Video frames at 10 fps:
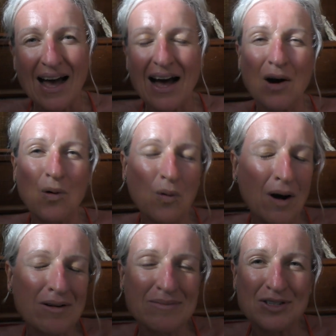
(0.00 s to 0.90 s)
Uh,
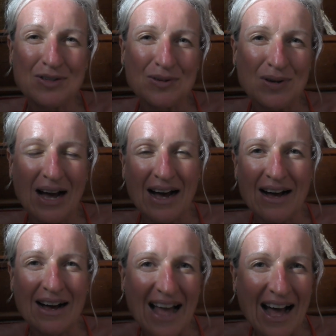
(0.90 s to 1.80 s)
welcome to
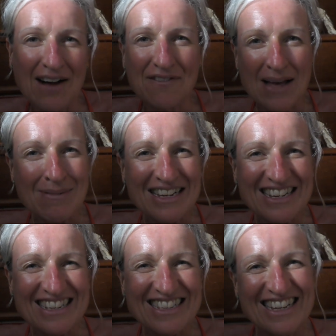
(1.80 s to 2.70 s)
uh, our
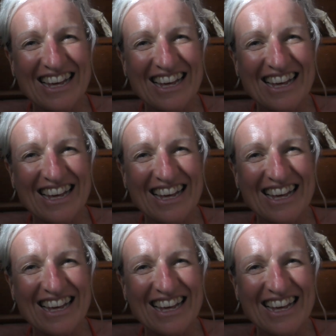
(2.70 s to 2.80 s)
family